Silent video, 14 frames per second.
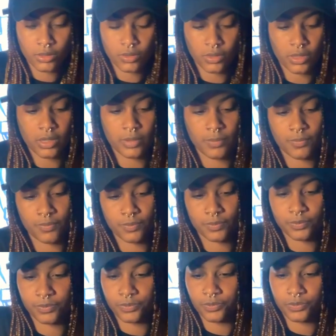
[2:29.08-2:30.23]
Okay.
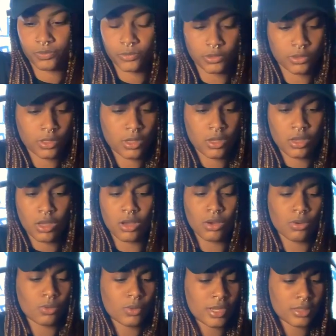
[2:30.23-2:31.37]

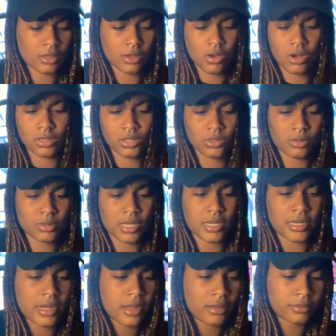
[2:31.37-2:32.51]
Oh, wait, the cards are upside
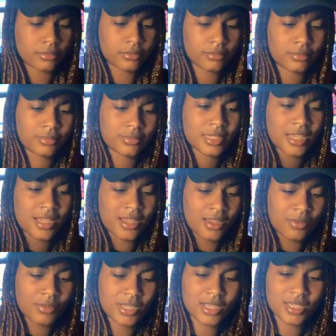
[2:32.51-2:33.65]
down.
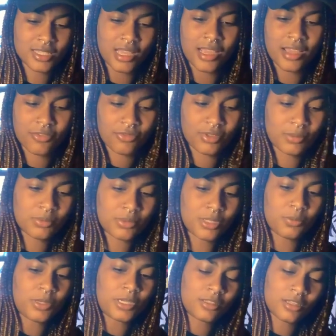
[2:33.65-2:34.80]
Because I had flipped
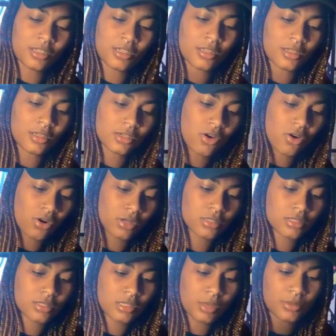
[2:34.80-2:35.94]
the
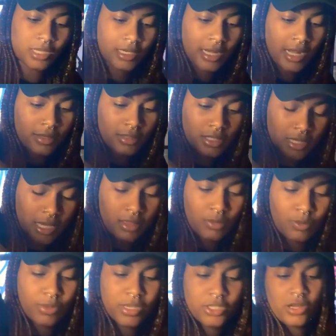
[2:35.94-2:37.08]
cards upside down to take the
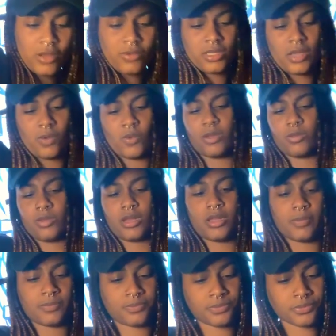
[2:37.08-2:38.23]
picture. I was like, wait a minute.
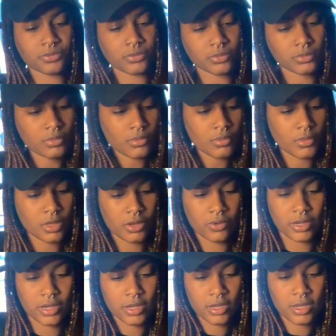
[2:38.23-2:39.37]

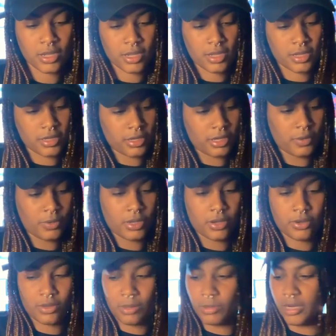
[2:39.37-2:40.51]
Okay, here we
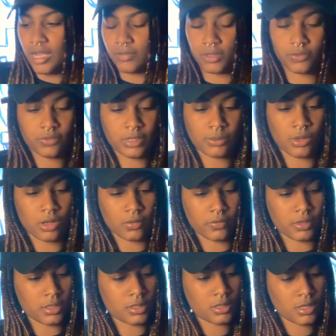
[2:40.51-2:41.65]
go. I'm going to have to flip all of
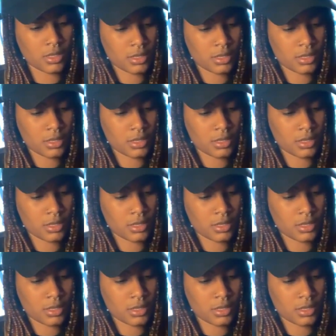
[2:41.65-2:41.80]
these